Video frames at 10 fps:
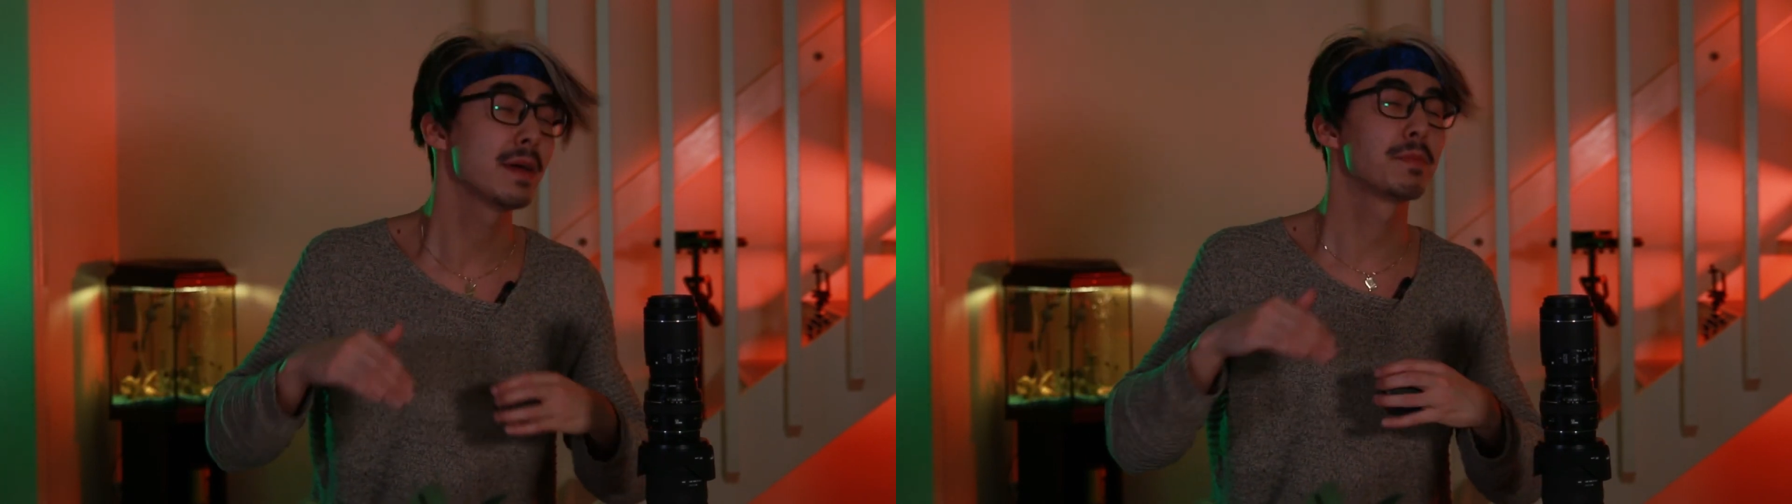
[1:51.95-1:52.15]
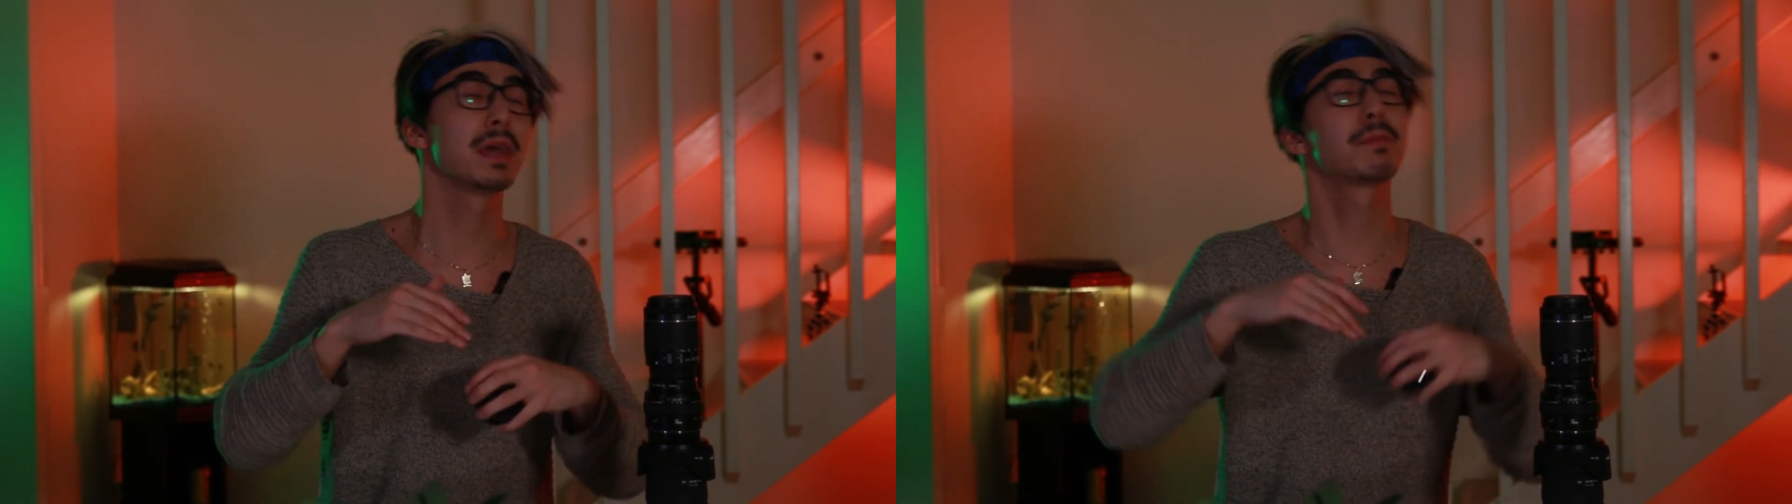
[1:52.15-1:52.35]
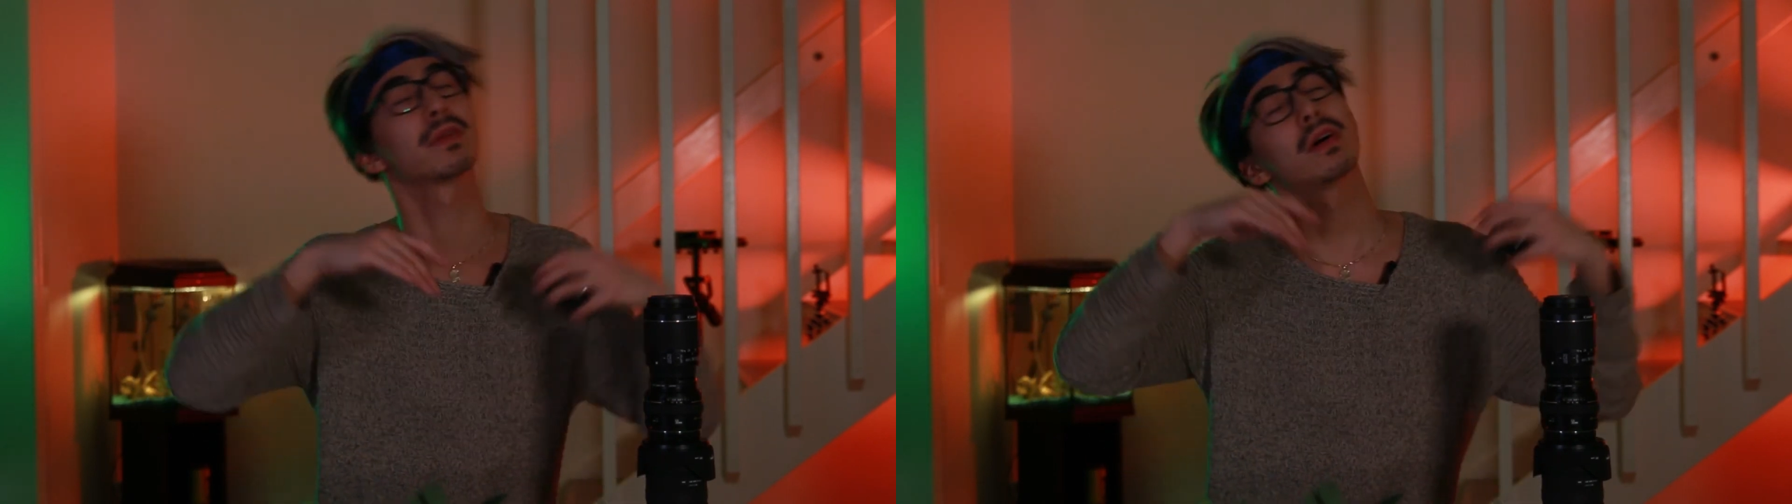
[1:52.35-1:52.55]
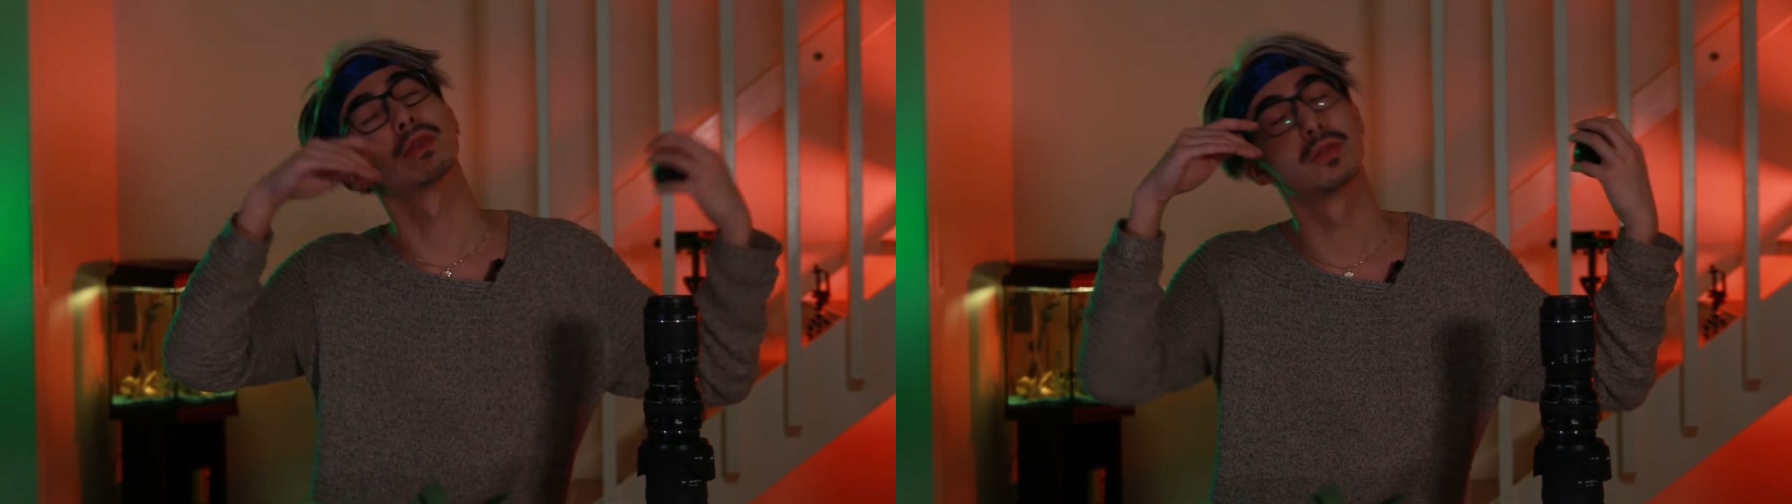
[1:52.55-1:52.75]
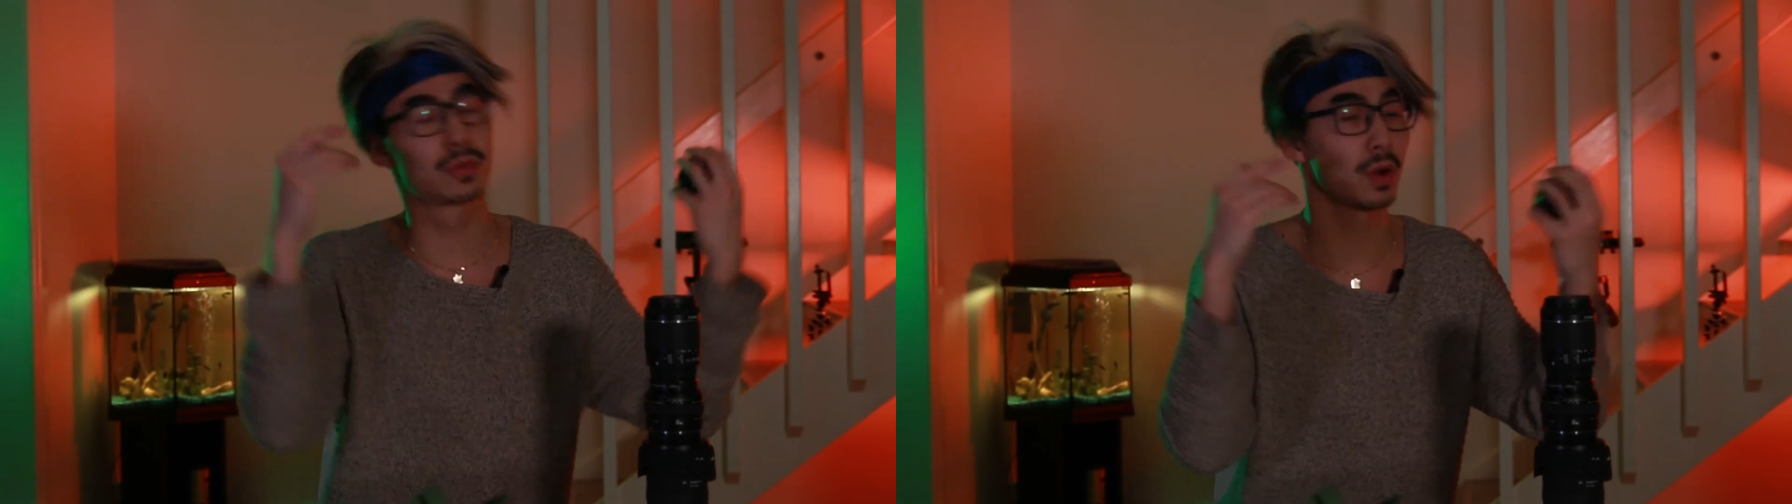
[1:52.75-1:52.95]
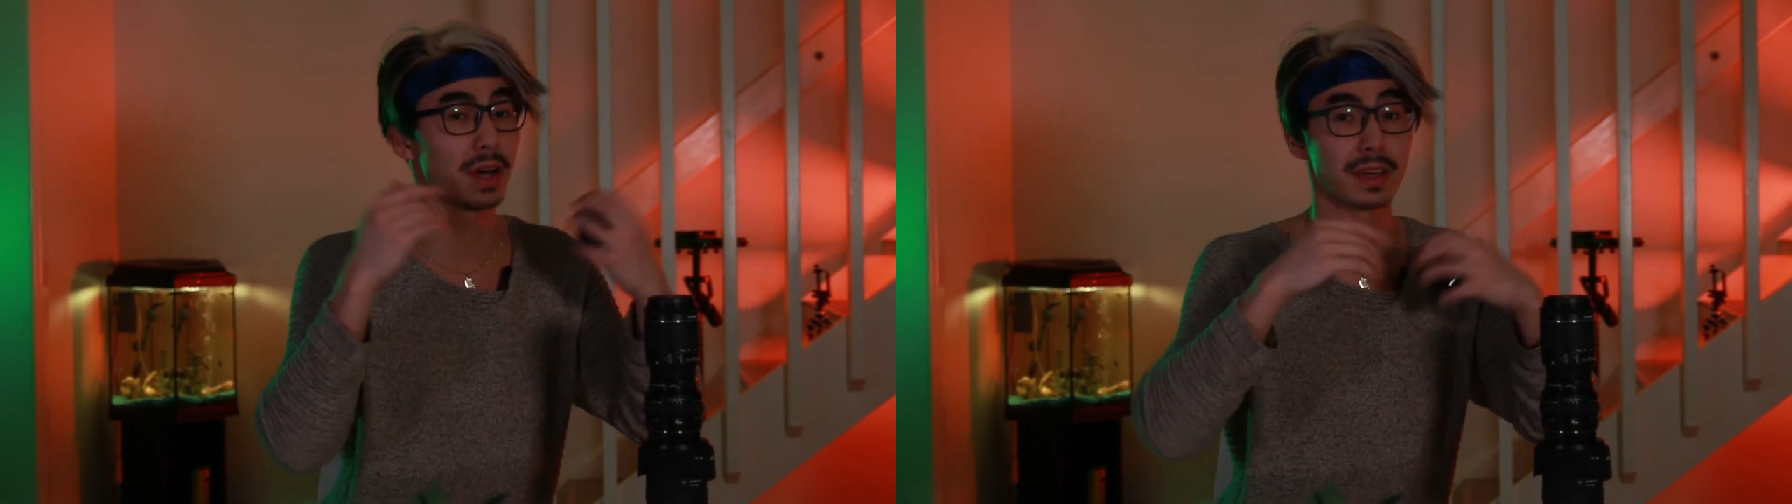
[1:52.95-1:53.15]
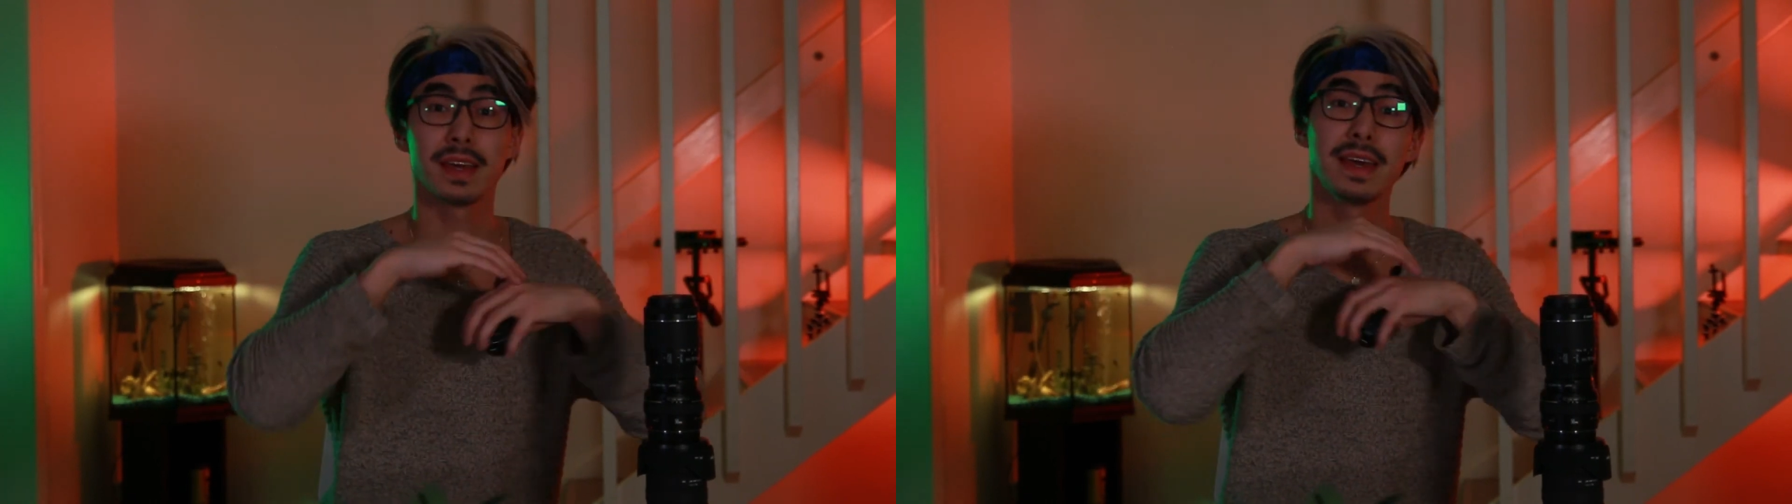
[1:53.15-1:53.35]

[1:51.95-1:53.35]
people are drunk,